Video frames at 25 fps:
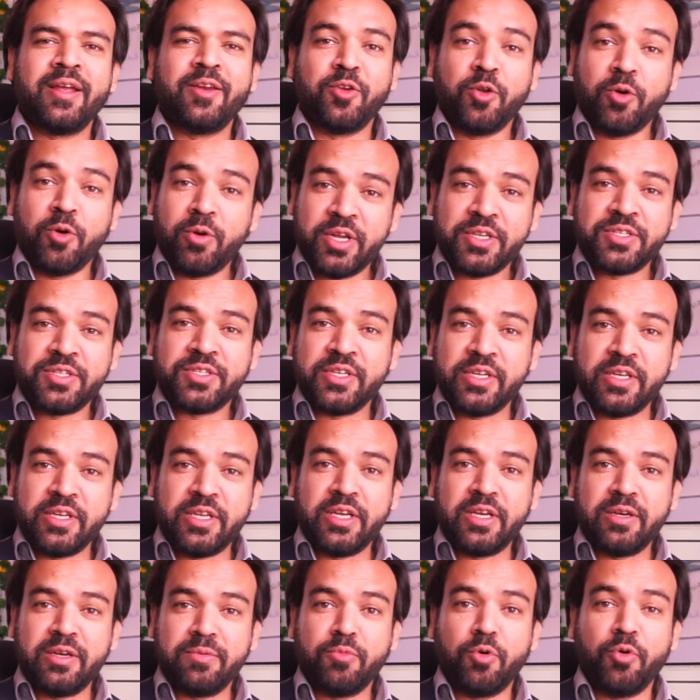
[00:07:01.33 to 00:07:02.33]
not
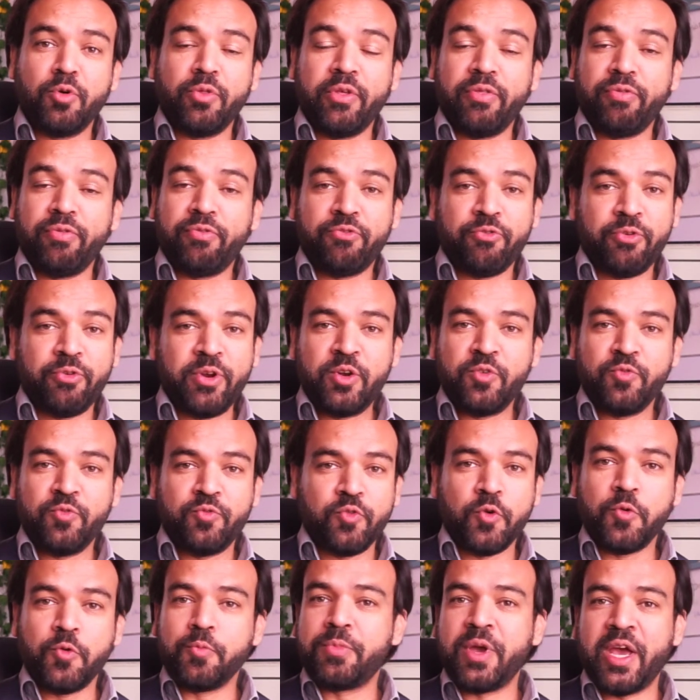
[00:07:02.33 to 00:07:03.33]
exceeding more than 3 to
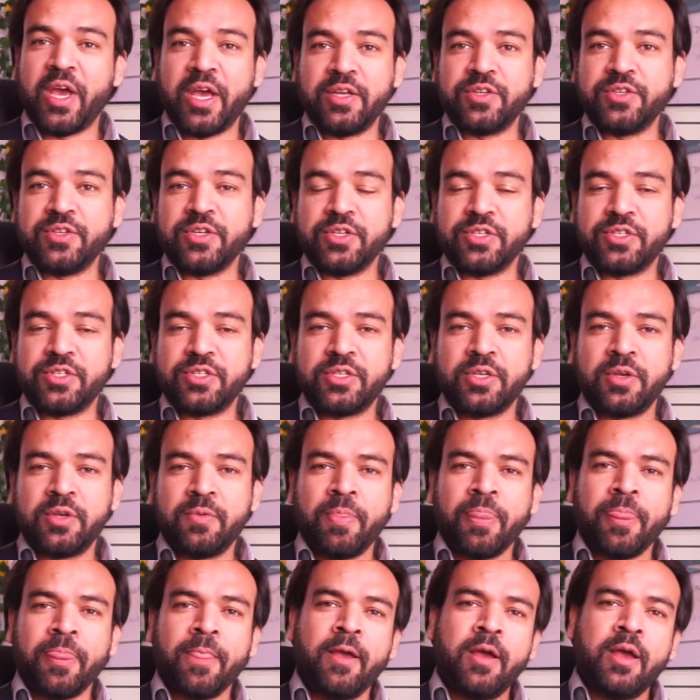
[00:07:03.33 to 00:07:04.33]
4 pages.
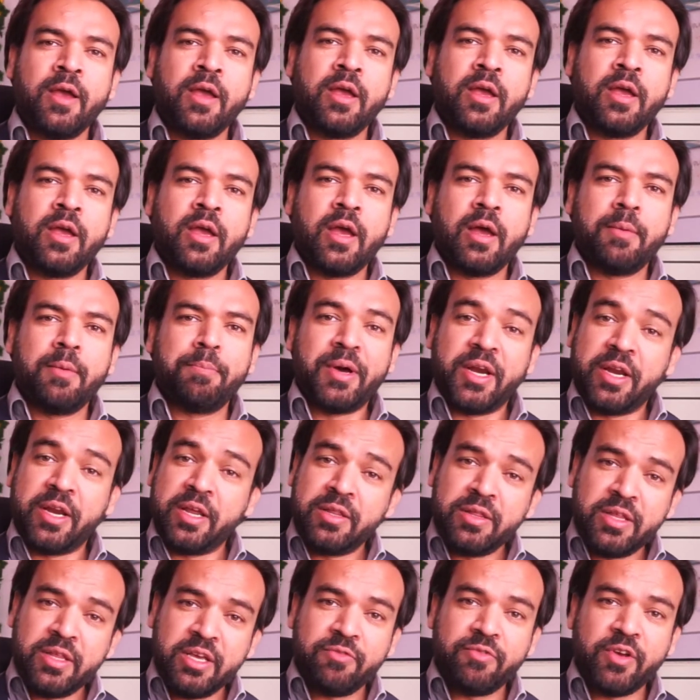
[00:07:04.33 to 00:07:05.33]
But
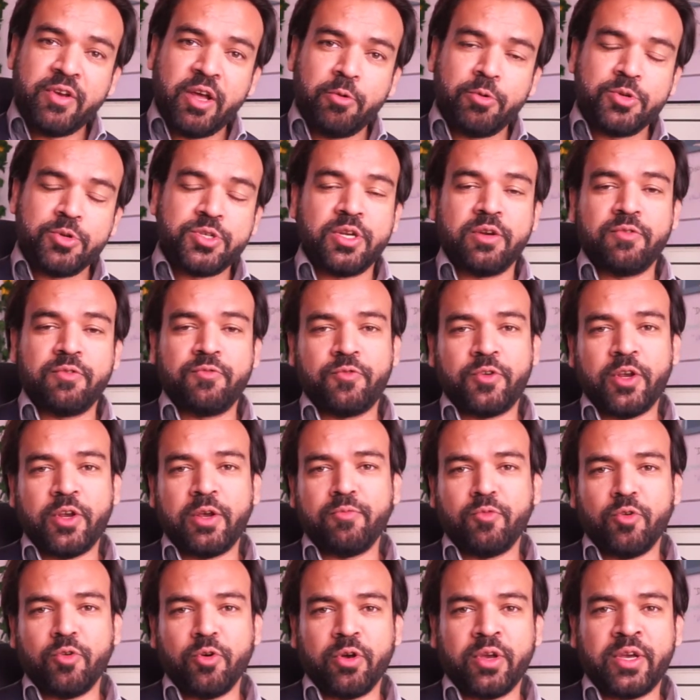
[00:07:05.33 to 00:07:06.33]
in the evaluation
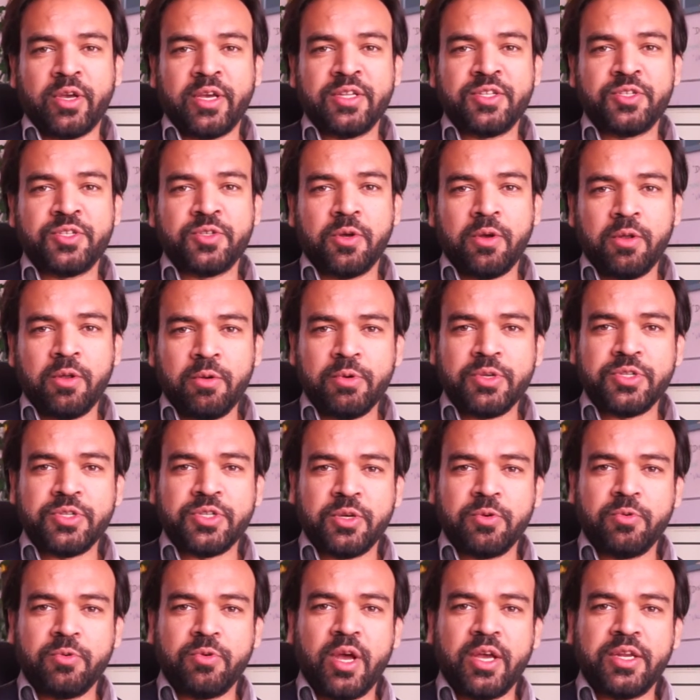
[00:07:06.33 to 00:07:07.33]
framework, it's always
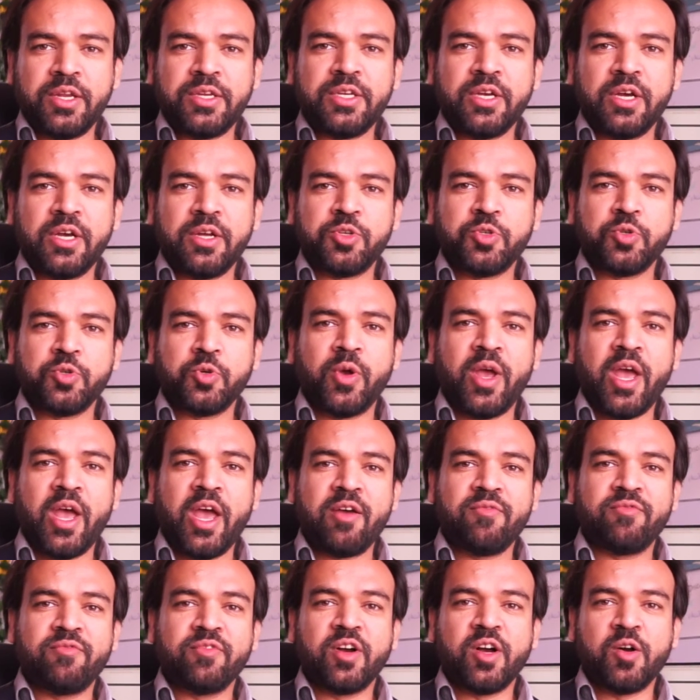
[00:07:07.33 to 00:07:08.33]
a good idea to
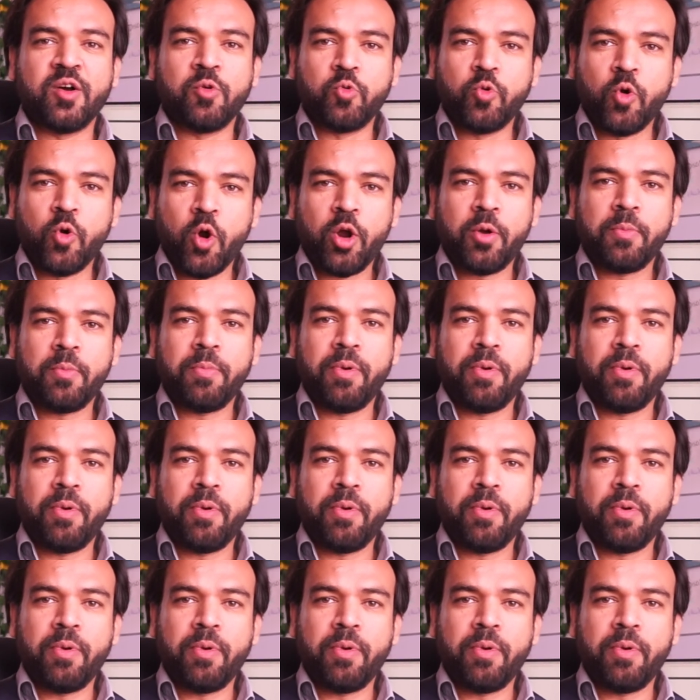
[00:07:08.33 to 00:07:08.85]
have a work